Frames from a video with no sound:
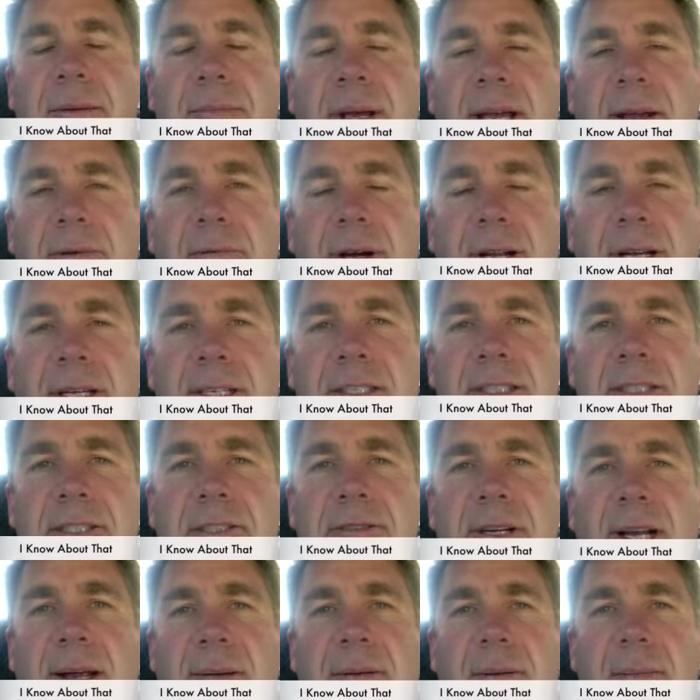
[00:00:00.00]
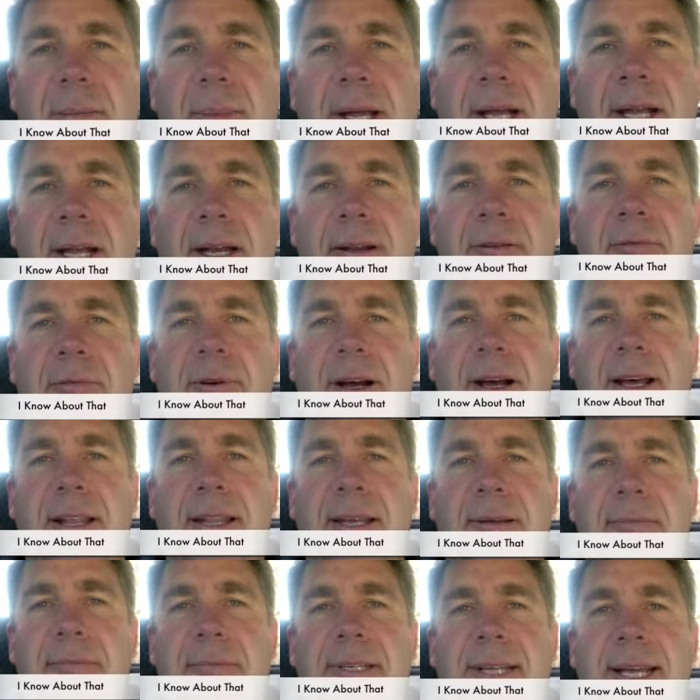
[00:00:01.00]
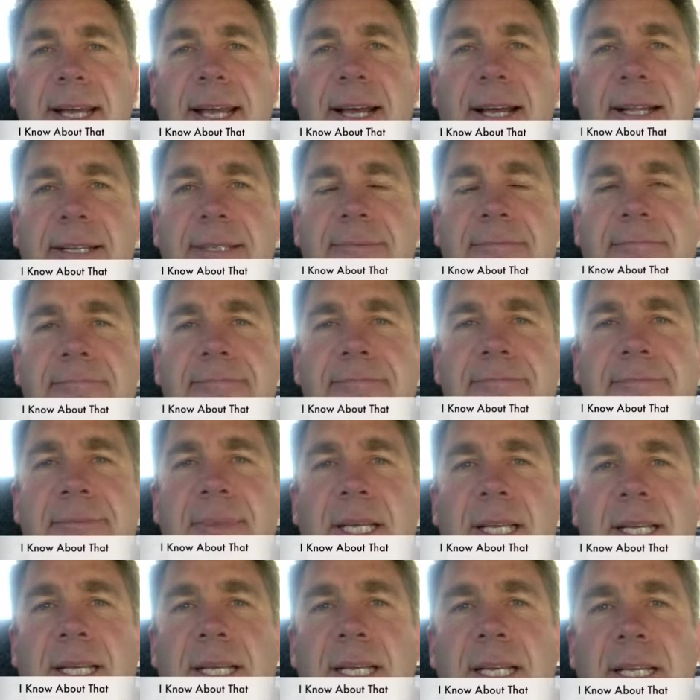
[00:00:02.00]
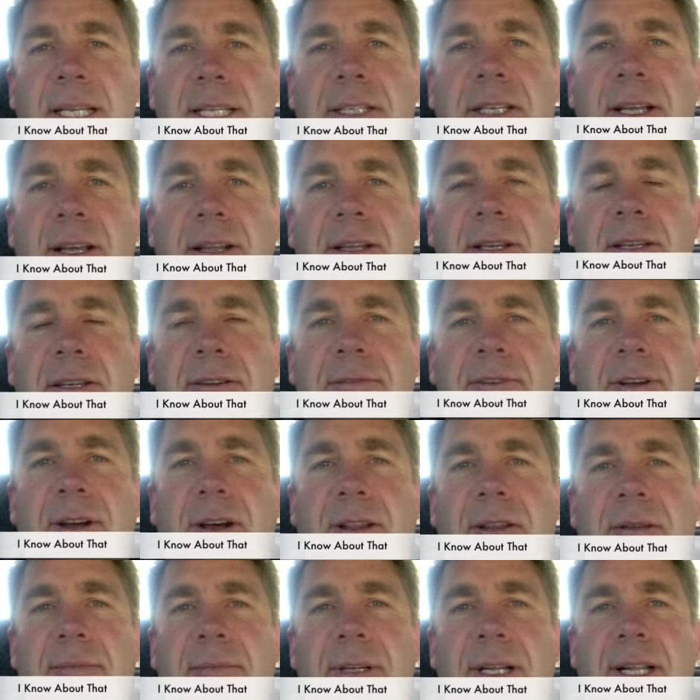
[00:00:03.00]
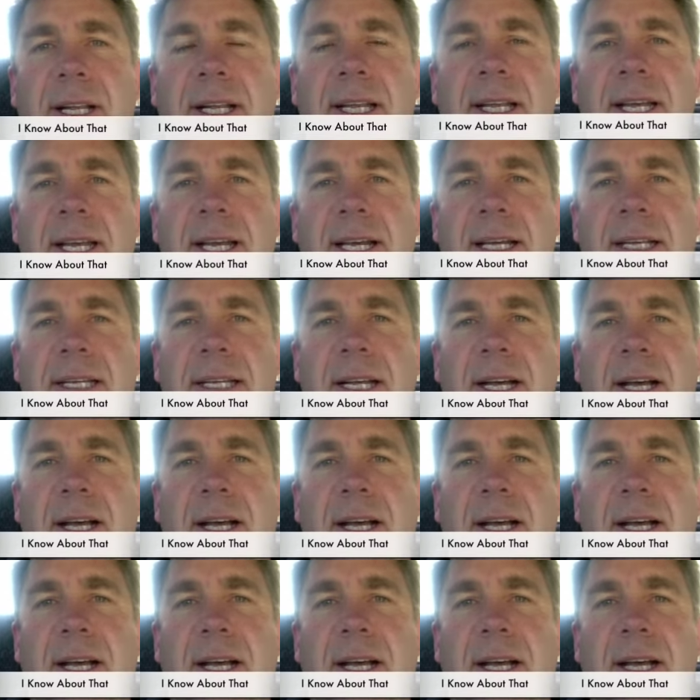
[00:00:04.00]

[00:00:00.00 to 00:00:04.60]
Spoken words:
may want to just grab a pen and write them down so that you've got them clear.